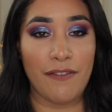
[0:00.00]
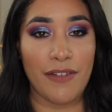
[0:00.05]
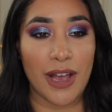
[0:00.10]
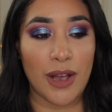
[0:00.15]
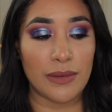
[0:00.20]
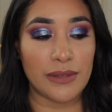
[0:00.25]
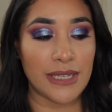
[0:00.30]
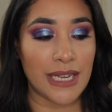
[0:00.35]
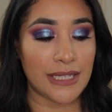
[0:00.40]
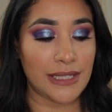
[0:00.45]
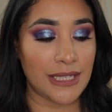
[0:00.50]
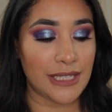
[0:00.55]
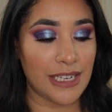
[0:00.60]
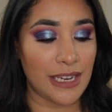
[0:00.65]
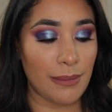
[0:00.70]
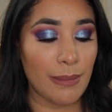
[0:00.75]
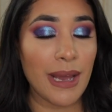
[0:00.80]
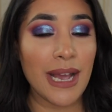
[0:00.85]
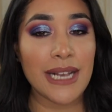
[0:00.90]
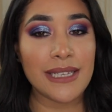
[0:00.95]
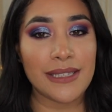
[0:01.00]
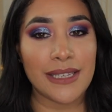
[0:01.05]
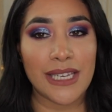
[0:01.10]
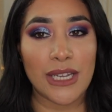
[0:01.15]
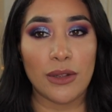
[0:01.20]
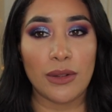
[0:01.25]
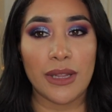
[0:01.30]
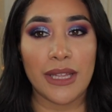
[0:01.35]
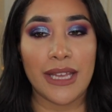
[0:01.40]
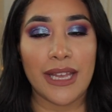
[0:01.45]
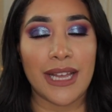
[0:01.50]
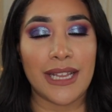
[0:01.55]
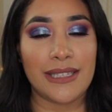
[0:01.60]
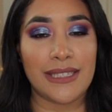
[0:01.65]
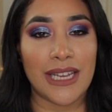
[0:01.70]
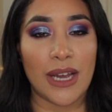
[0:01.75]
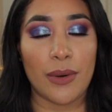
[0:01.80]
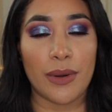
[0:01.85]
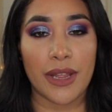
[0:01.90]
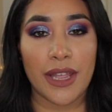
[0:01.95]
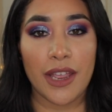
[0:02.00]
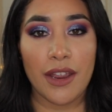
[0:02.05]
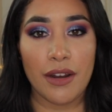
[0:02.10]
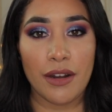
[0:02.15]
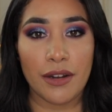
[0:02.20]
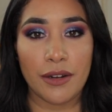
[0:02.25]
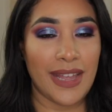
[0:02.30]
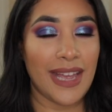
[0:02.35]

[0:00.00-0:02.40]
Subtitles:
found at TJ Maxx, and I'll link it down here.